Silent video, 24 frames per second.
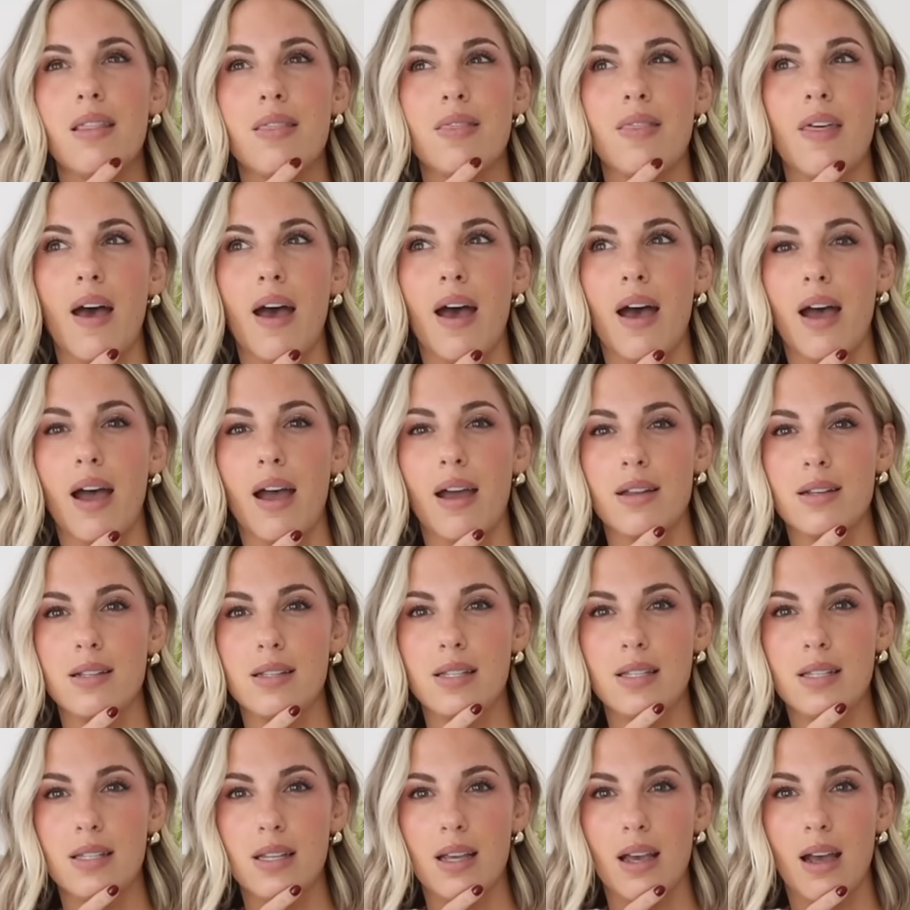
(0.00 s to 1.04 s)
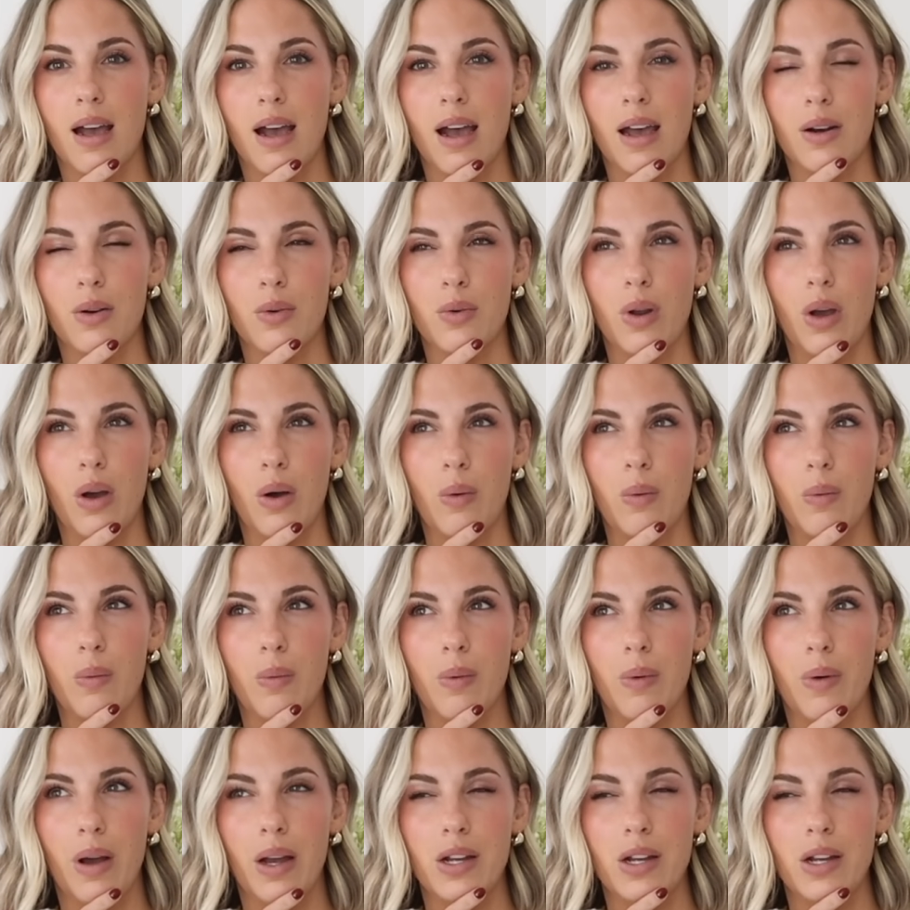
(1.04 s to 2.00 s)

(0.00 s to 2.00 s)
that I don't know.